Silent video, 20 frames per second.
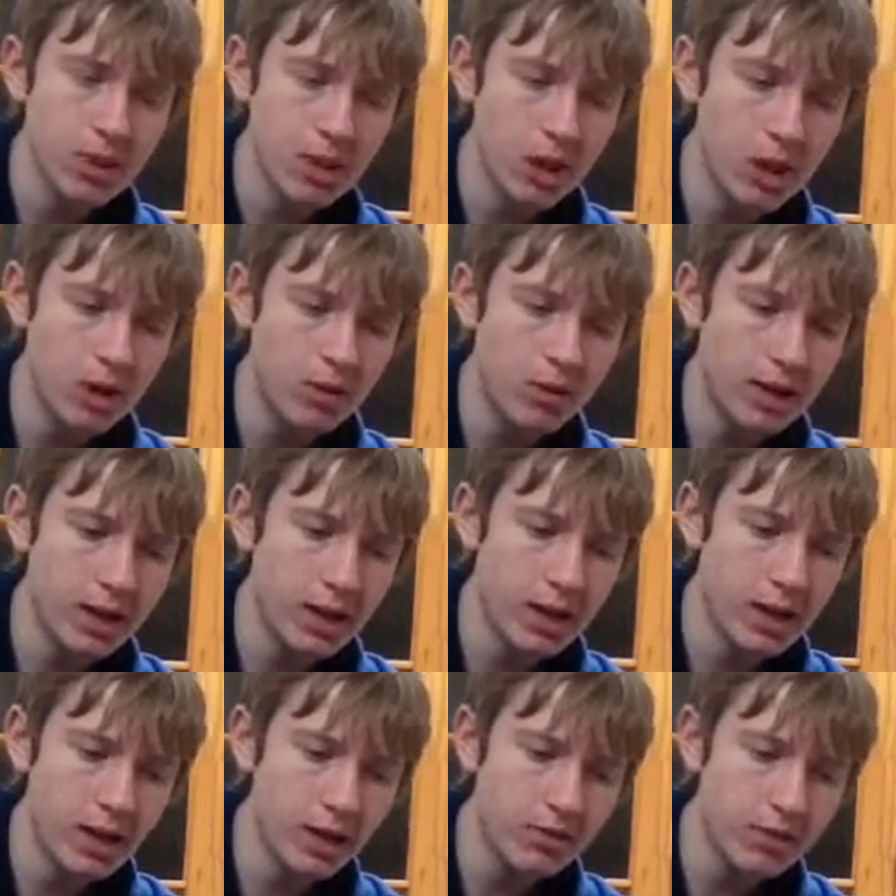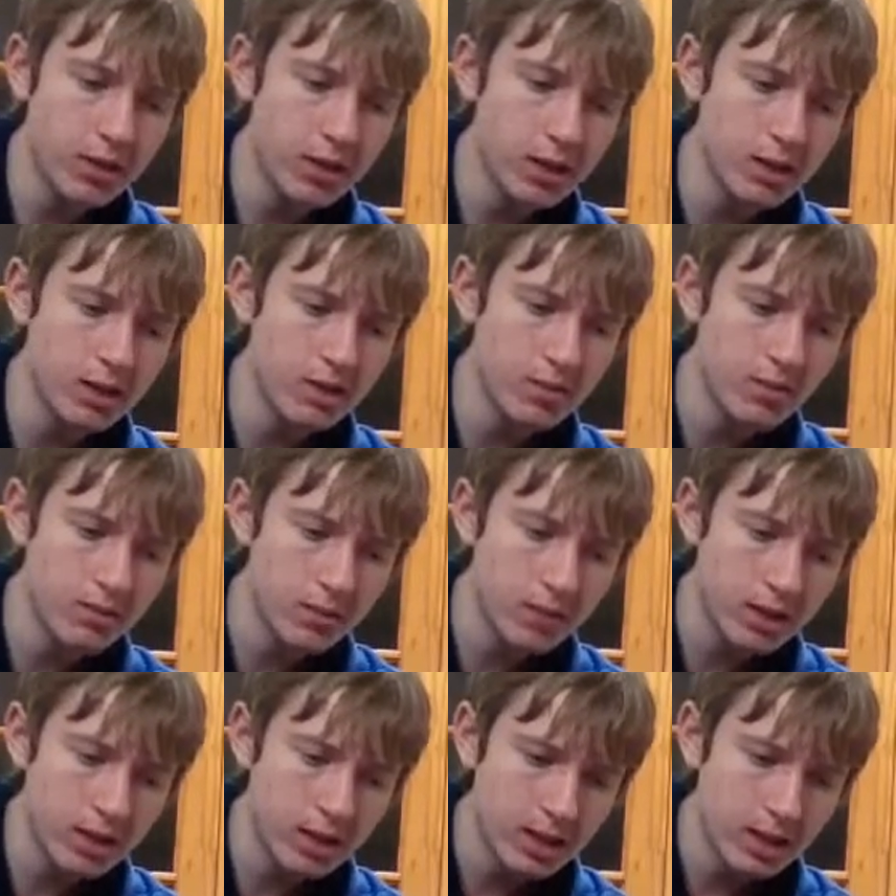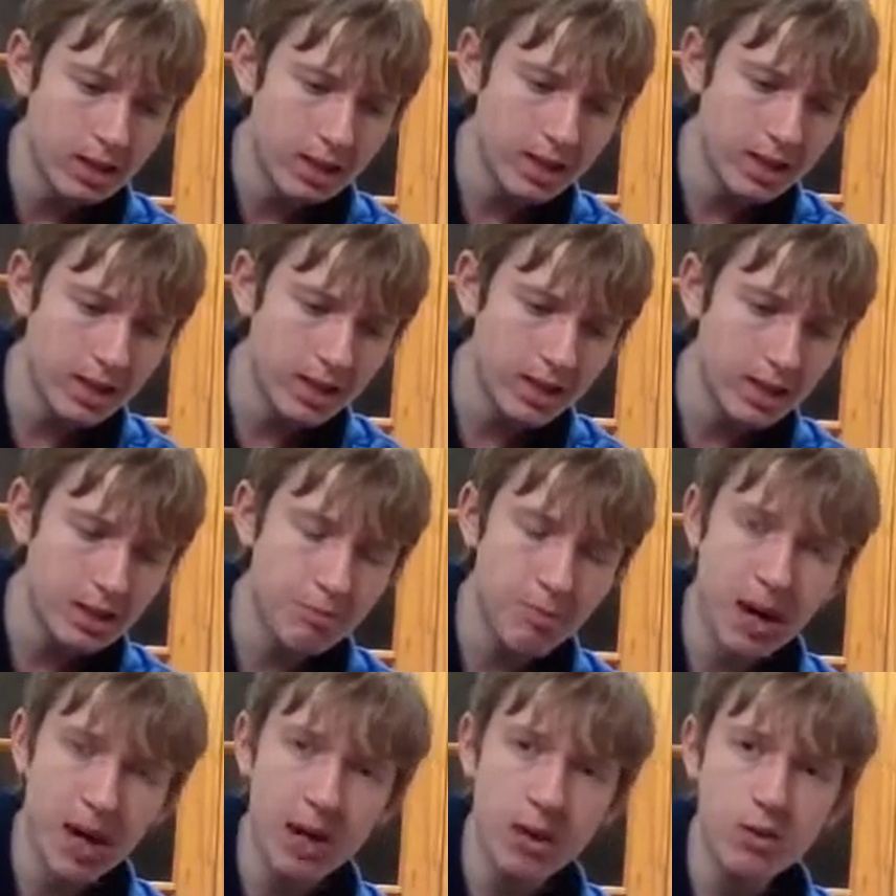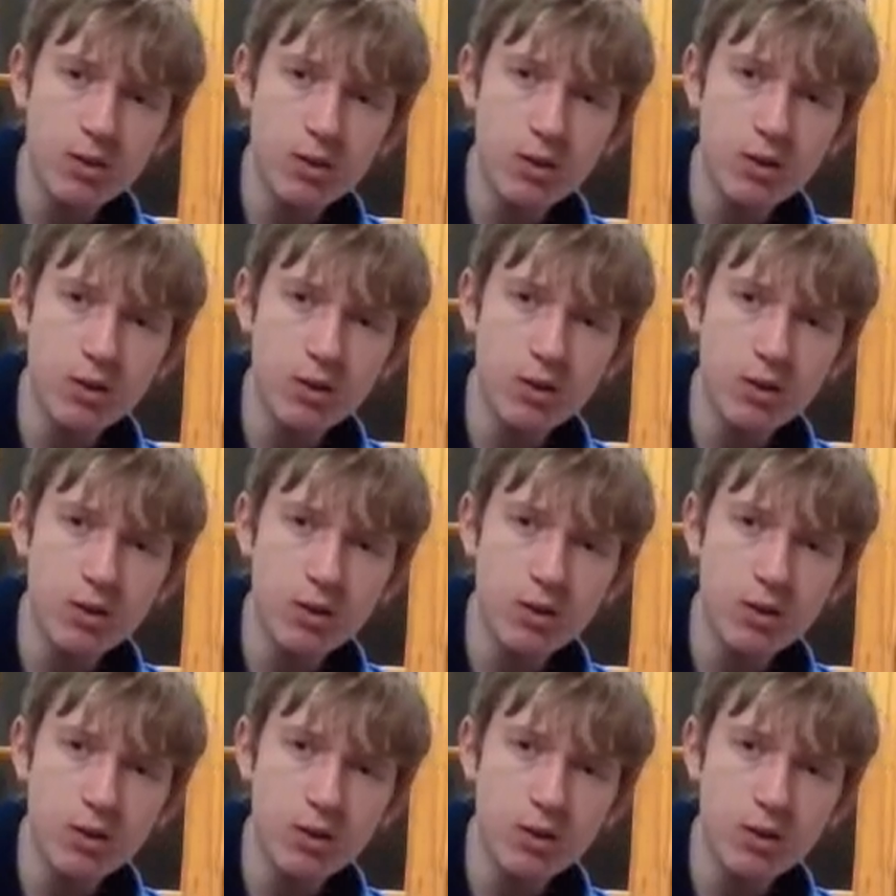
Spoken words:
another £6